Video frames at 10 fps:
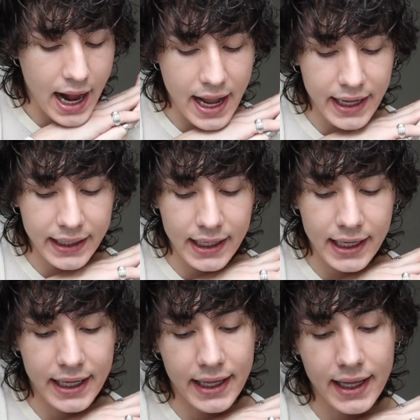I
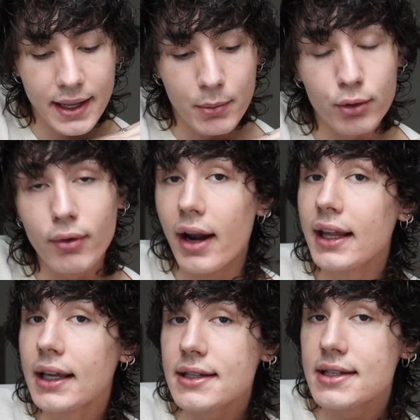am
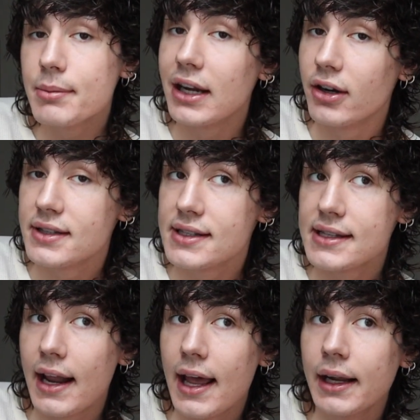running some errands
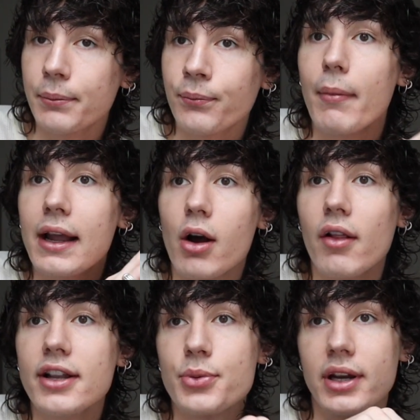today. My
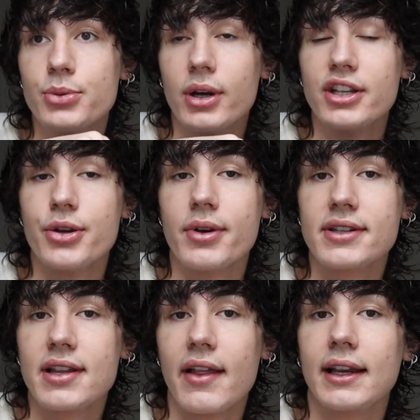goal in 2022
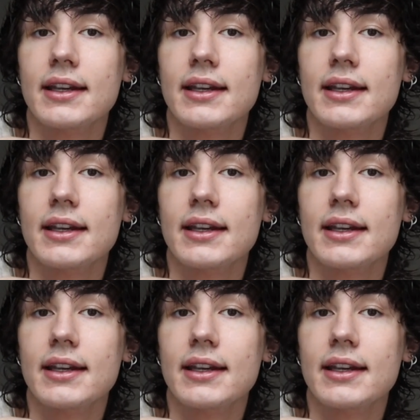is to like